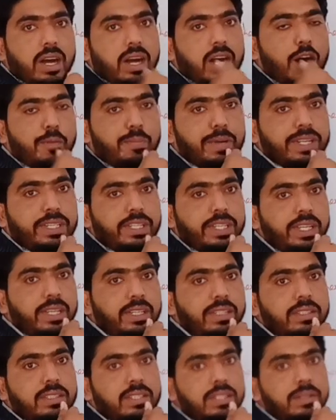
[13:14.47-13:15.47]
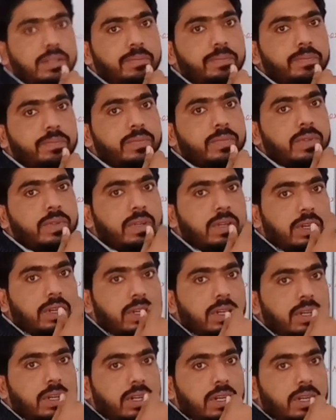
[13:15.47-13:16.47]
Upper teeth
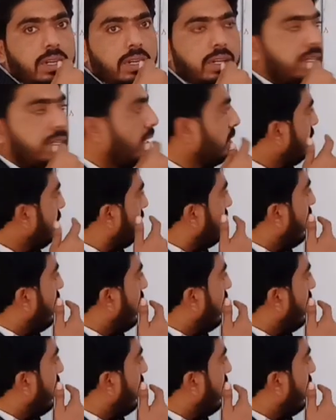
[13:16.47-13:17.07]
touch